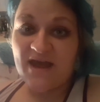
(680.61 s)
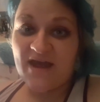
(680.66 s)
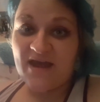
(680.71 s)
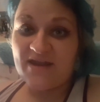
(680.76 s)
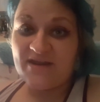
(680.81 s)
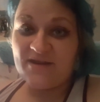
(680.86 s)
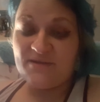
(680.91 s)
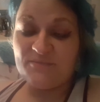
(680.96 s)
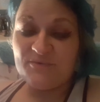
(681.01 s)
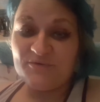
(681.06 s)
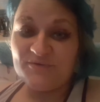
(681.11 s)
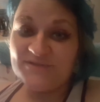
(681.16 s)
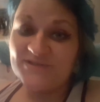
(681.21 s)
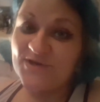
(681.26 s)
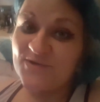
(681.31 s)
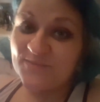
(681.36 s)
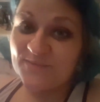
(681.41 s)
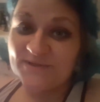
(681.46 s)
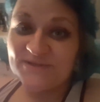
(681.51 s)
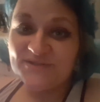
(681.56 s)
and I'm always
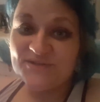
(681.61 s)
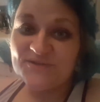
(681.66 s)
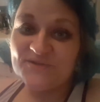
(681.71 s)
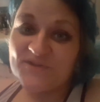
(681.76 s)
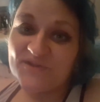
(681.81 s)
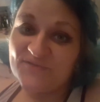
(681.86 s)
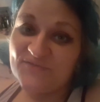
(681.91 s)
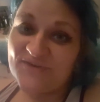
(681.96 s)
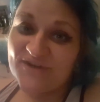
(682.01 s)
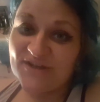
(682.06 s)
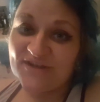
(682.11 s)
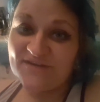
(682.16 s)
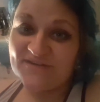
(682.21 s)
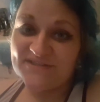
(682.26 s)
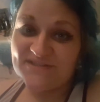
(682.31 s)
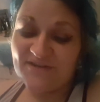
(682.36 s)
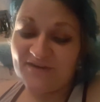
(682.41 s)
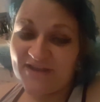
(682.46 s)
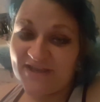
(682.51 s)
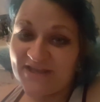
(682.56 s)
commenting on their
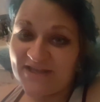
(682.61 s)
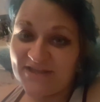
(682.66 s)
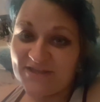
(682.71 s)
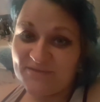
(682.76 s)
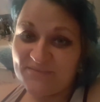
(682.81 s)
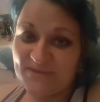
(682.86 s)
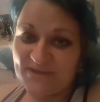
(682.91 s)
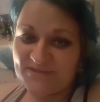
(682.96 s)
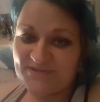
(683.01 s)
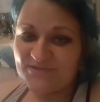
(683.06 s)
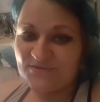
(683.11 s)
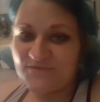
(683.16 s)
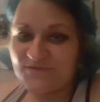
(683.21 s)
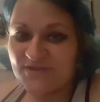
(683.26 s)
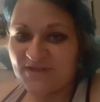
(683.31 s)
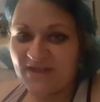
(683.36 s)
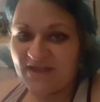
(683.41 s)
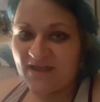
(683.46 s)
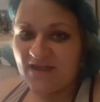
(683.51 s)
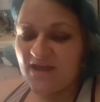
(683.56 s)
videos, liking them, that sort of
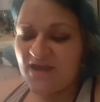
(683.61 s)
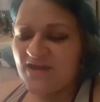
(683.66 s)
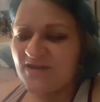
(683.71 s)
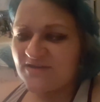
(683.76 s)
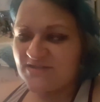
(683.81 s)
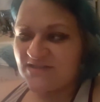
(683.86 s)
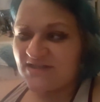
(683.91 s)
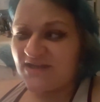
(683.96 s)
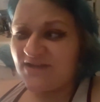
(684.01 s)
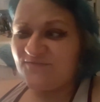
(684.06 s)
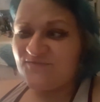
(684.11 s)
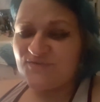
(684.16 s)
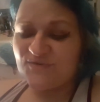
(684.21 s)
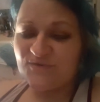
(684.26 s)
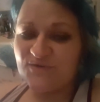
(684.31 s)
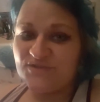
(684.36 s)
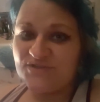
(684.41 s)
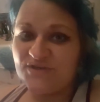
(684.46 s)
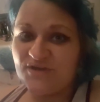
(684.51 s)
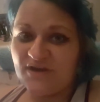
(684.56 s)
thing, because I love
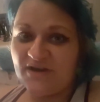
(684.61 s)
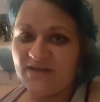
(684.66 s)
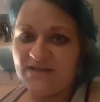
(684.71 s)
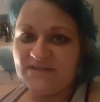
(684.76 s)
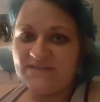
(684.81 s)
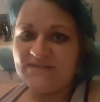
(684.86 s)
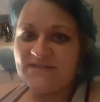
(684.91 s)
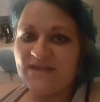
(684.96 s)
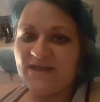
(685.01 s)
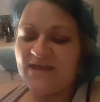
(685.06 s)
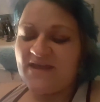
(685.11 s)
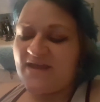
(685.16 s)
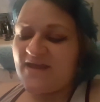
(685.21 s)
talking to you guys,